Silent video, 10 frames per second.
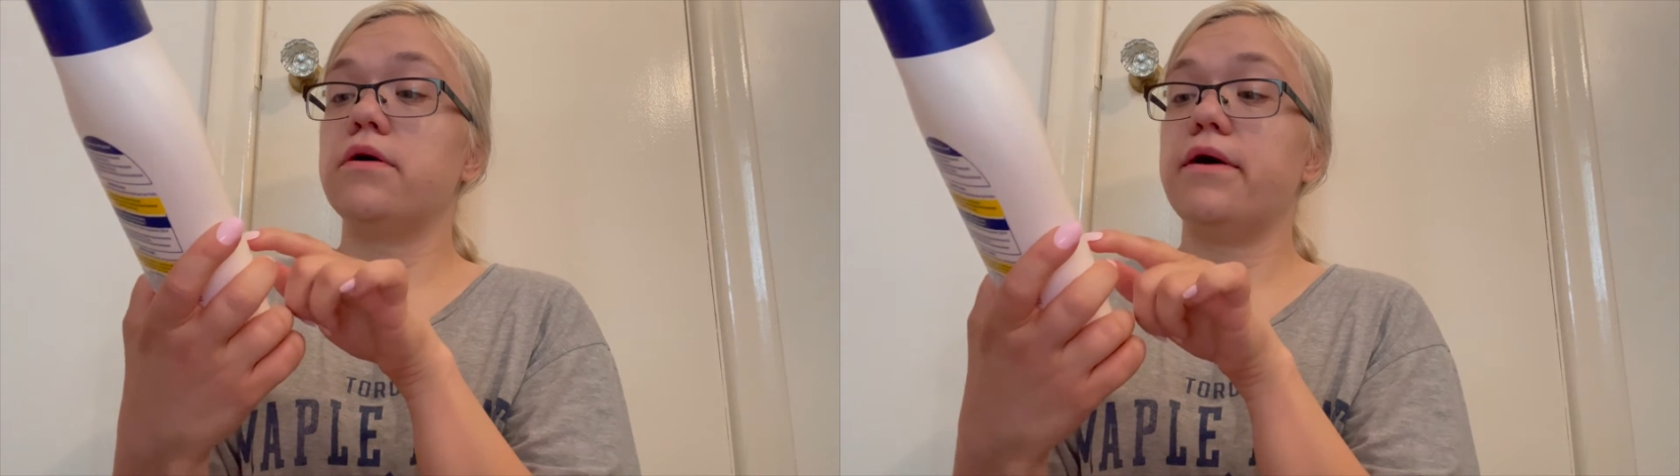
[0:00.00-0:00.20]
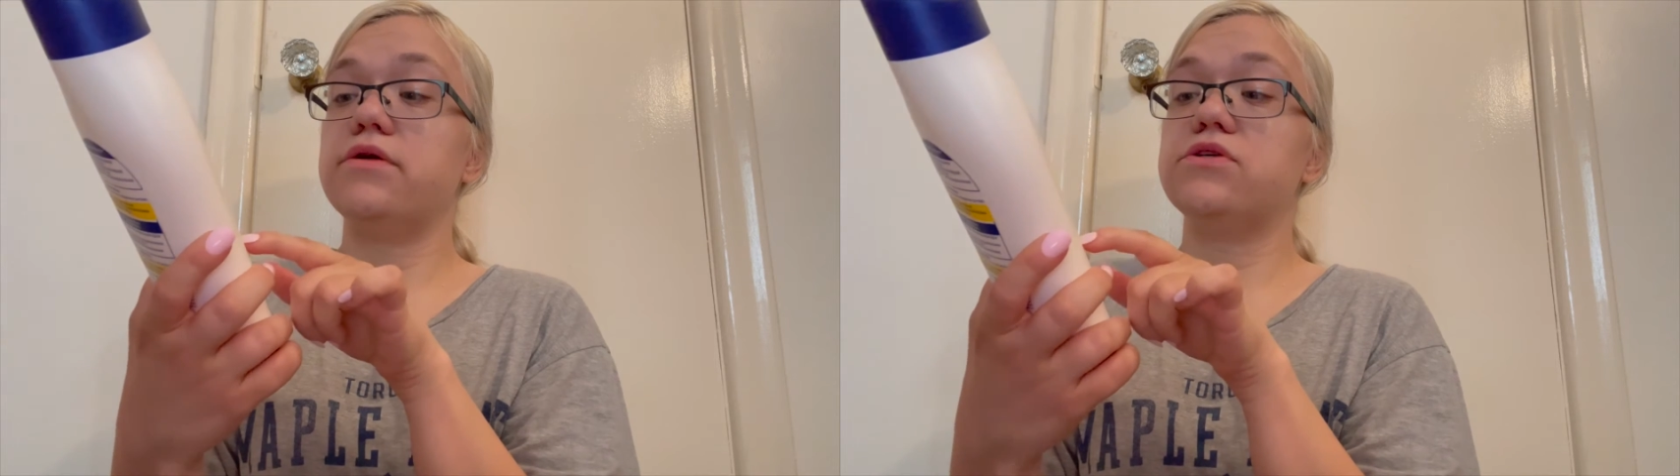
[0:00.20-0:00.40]

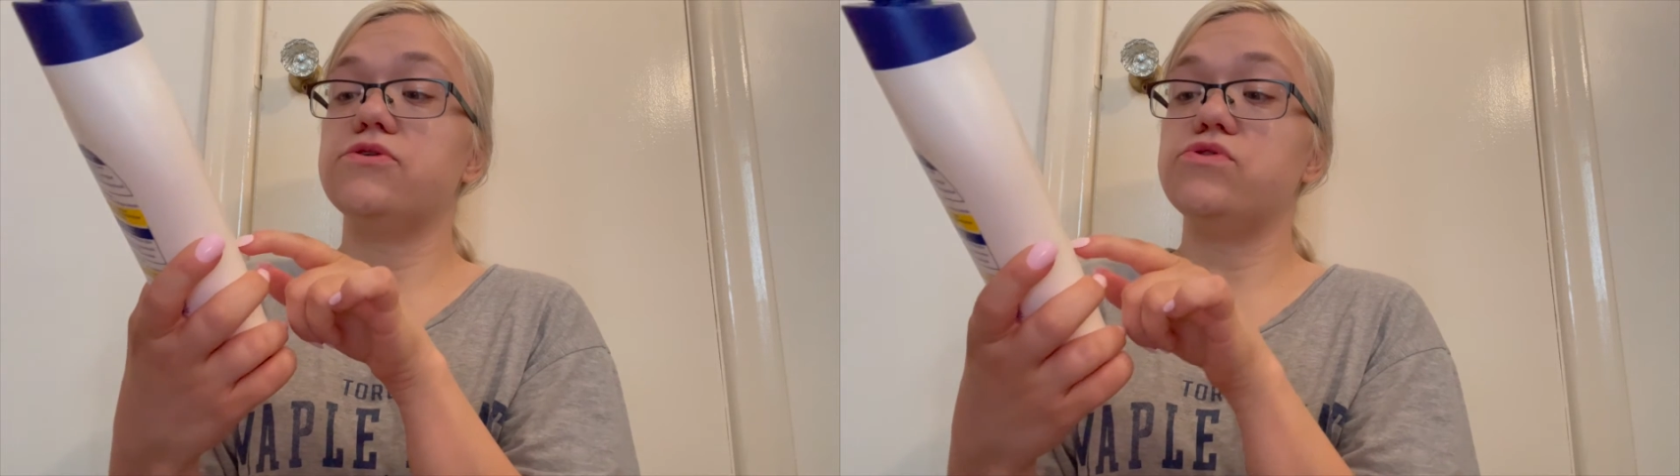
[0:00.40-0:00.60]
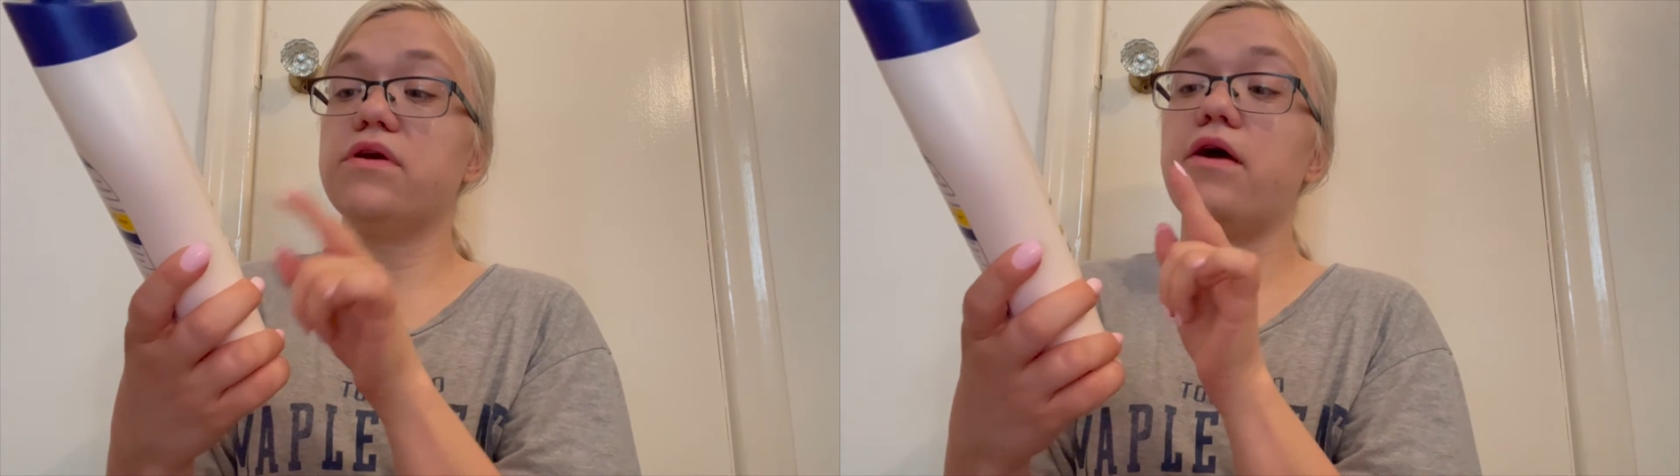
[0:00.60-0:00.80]
it
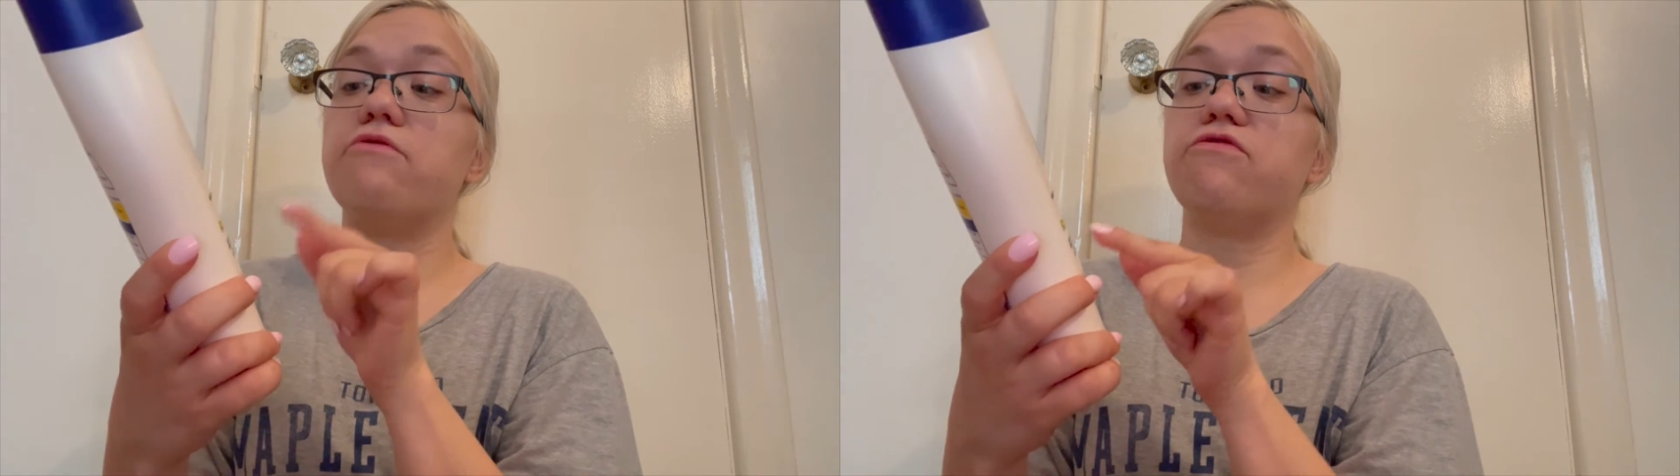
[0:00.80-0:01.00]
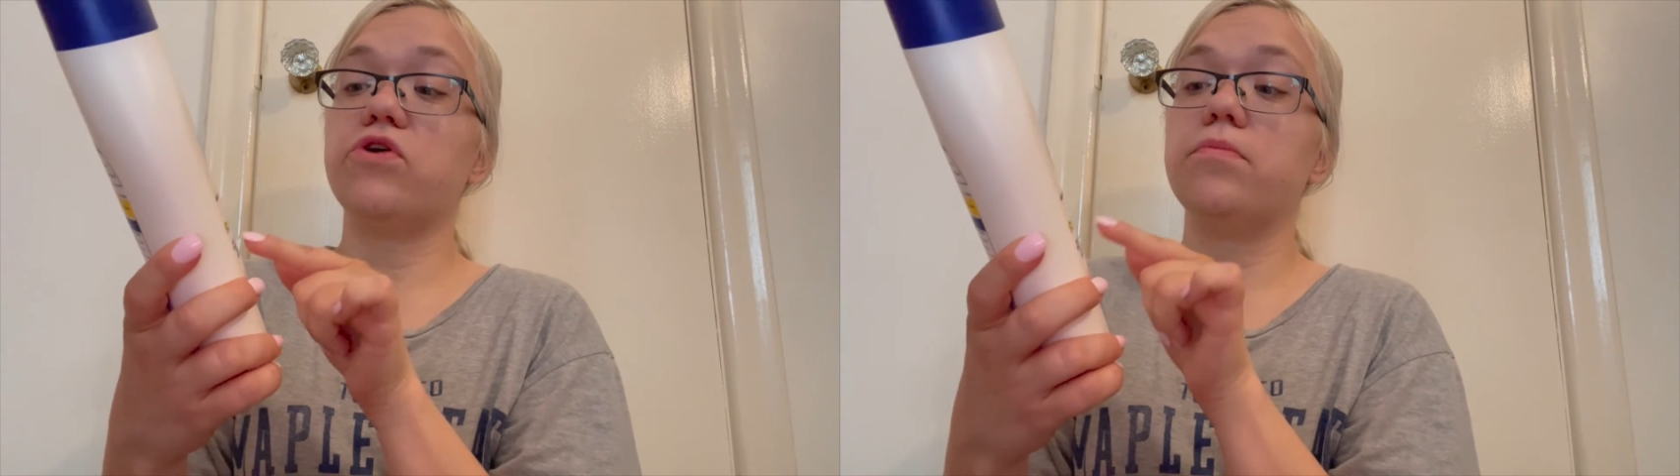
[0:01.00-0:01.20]
says you get
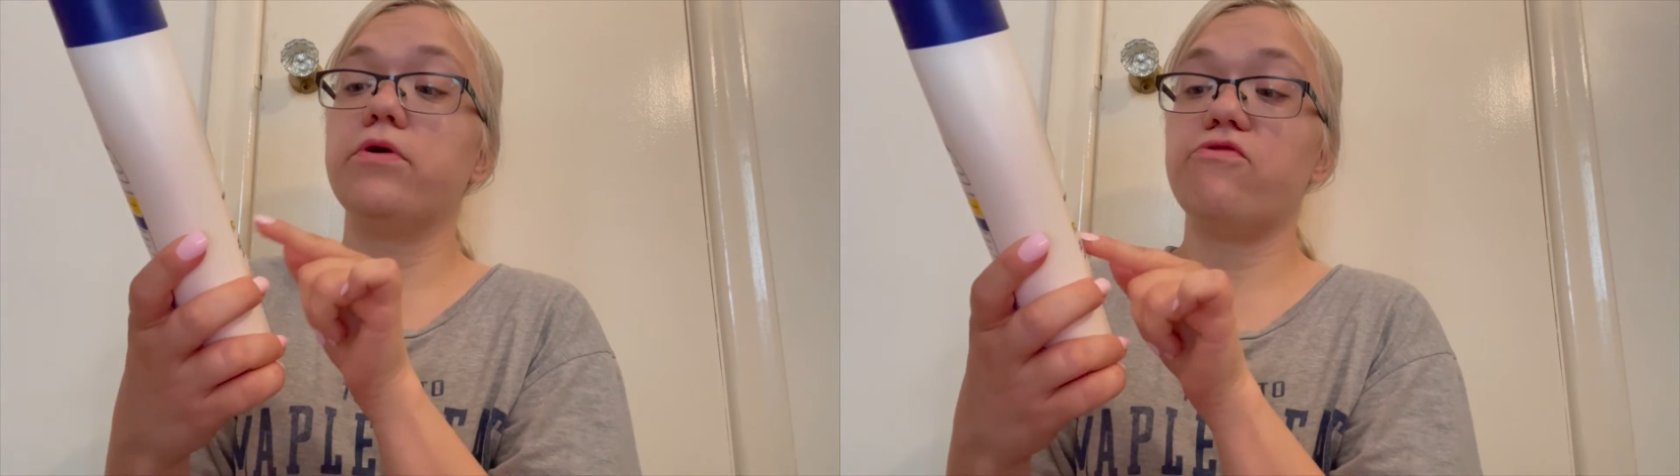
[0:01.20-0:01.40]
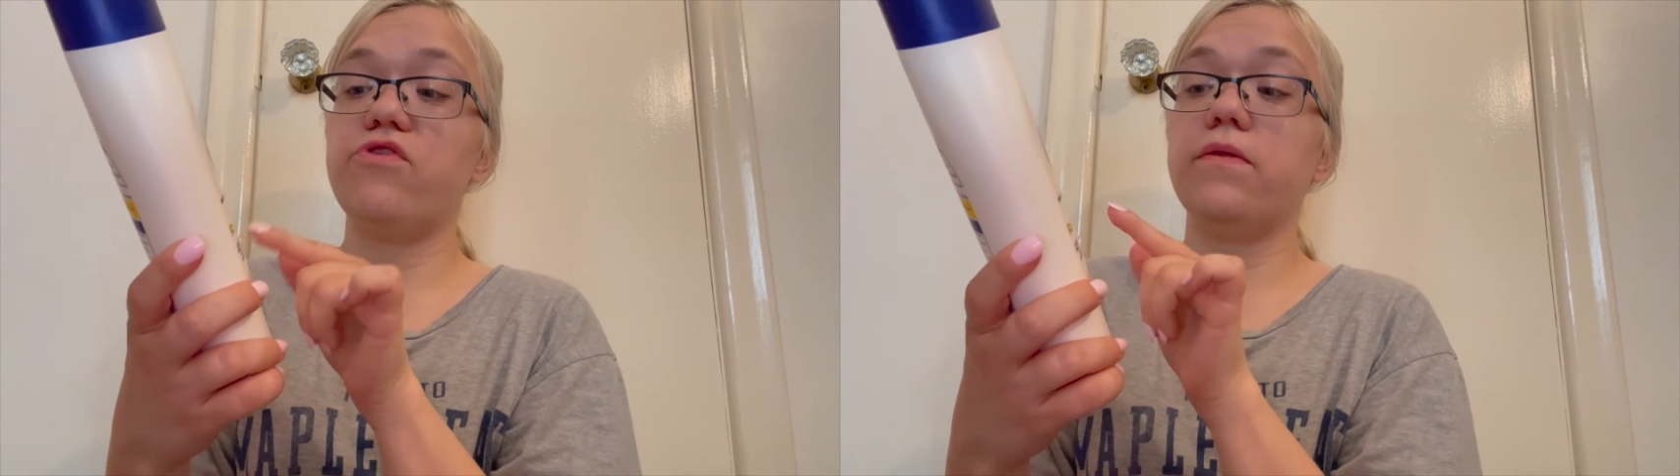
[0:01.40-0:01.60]

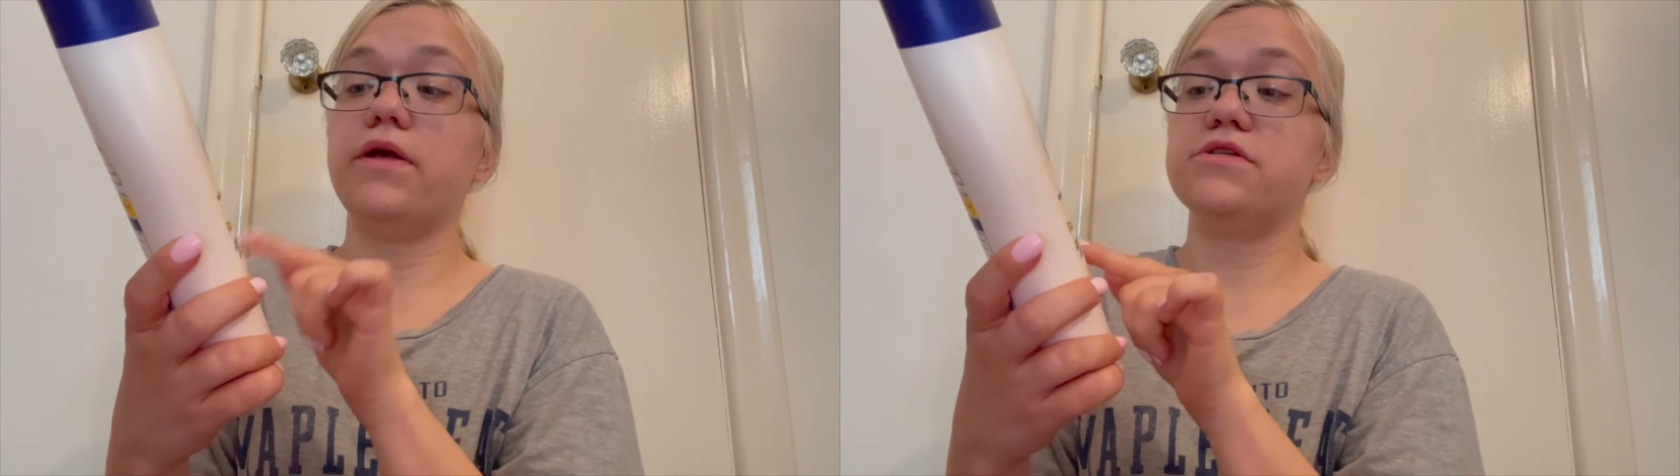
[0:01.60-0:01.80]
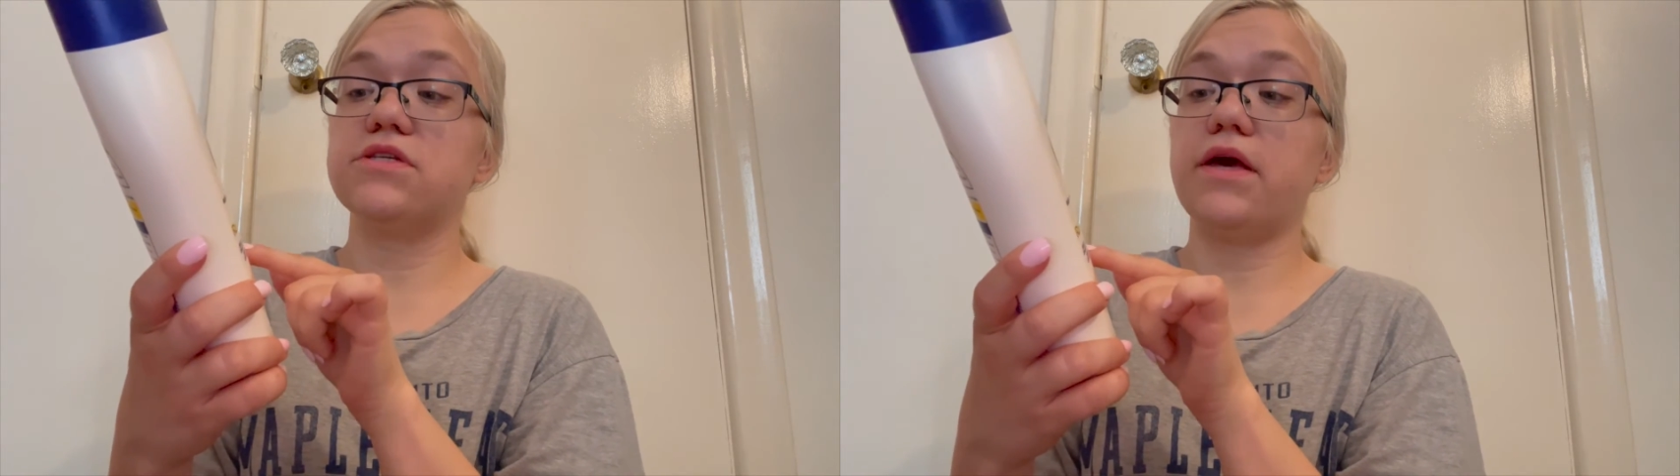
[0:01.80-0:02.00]
firmer
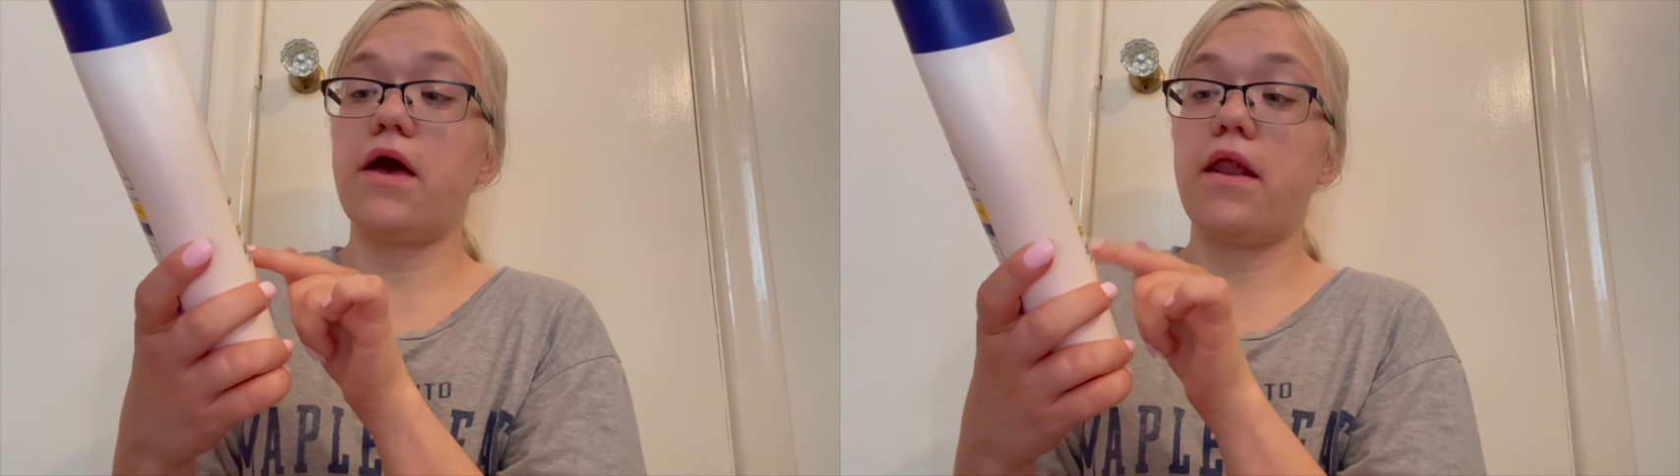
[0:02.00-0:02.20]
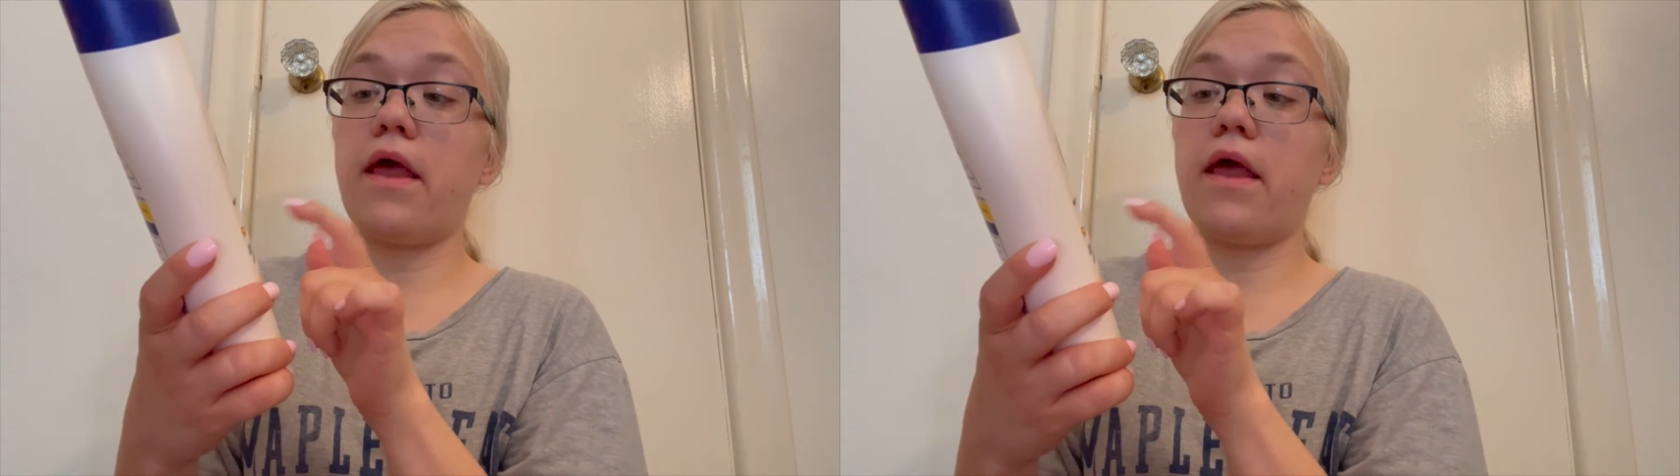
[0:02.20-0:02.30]
feeling skin